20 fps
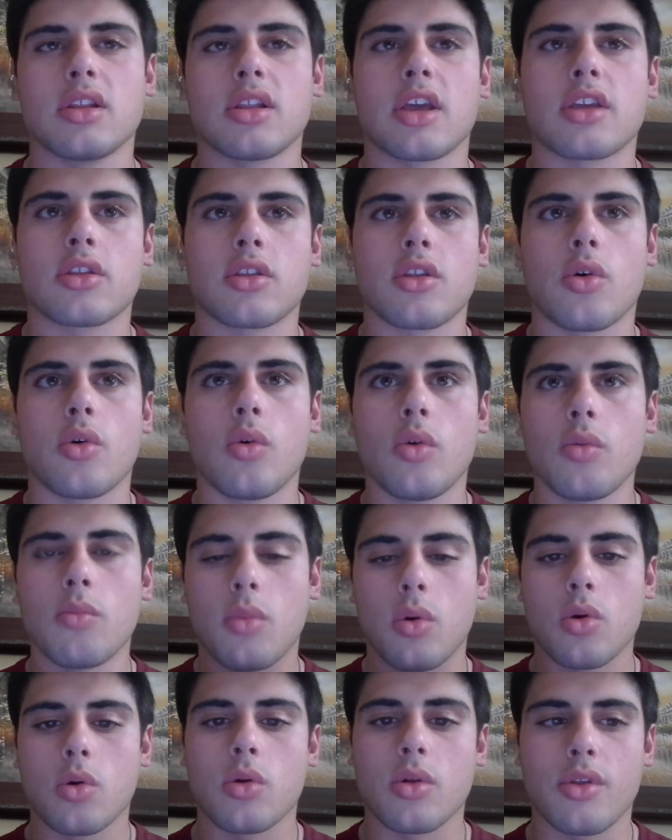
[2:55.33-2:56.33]
Like the whole
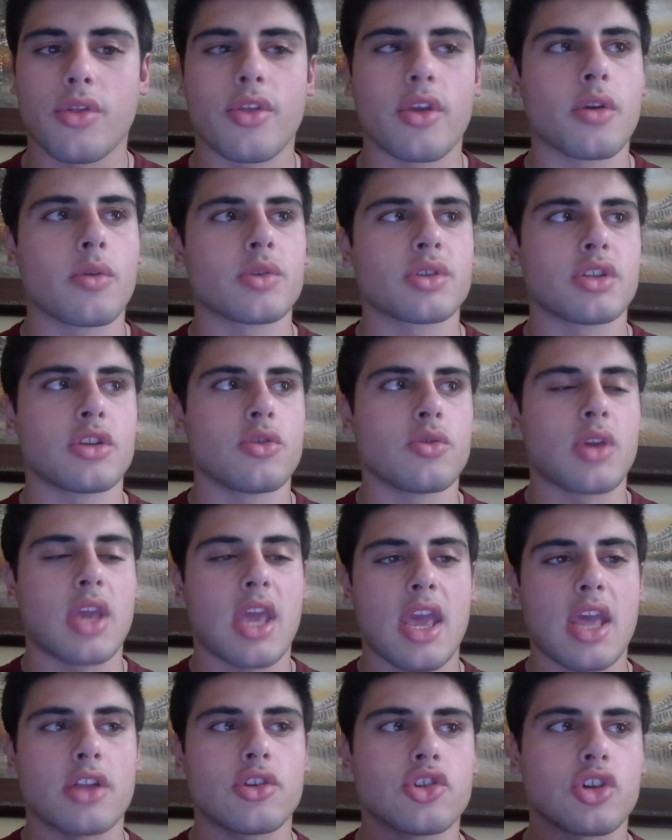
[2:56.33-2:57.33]
moral thing was that you
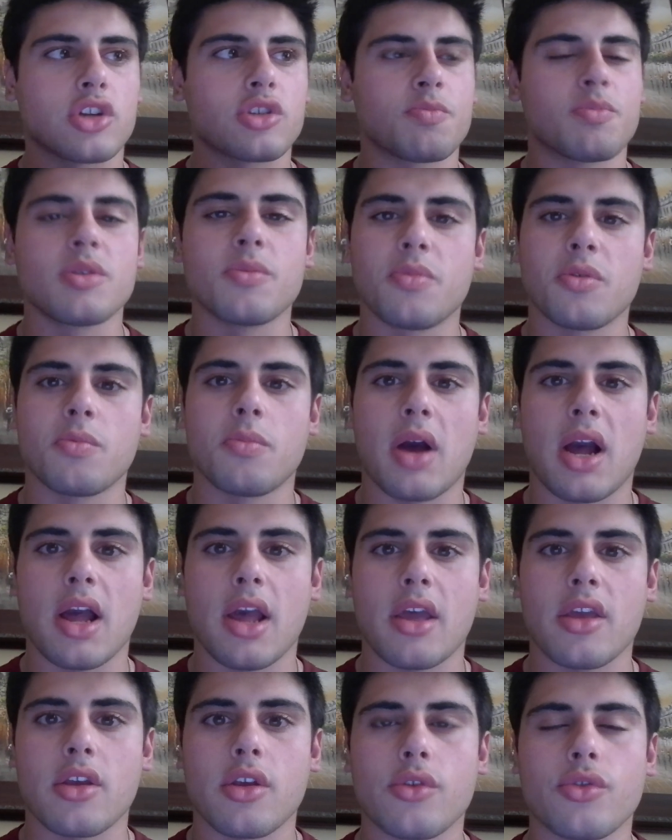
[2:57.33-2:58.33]
can't judge people
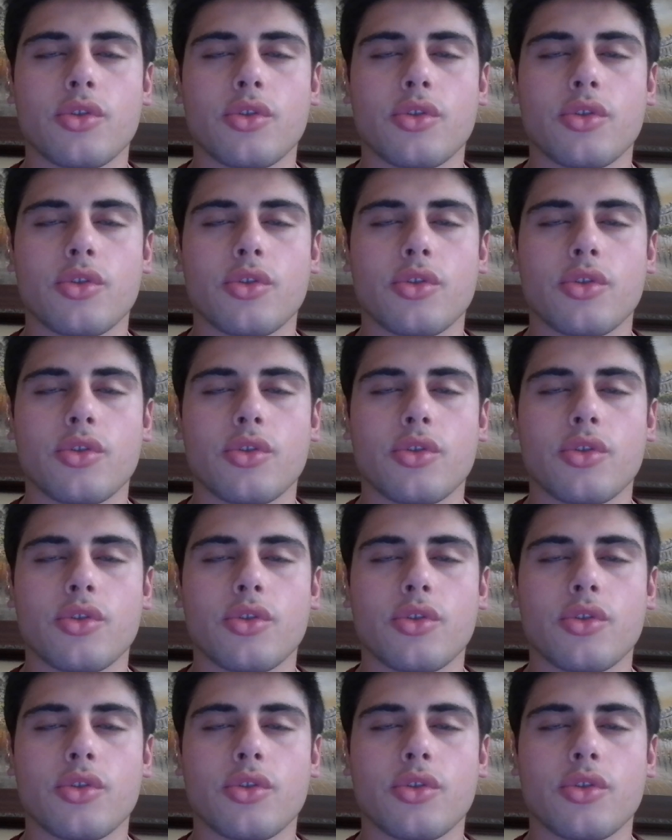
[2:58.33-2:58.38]
by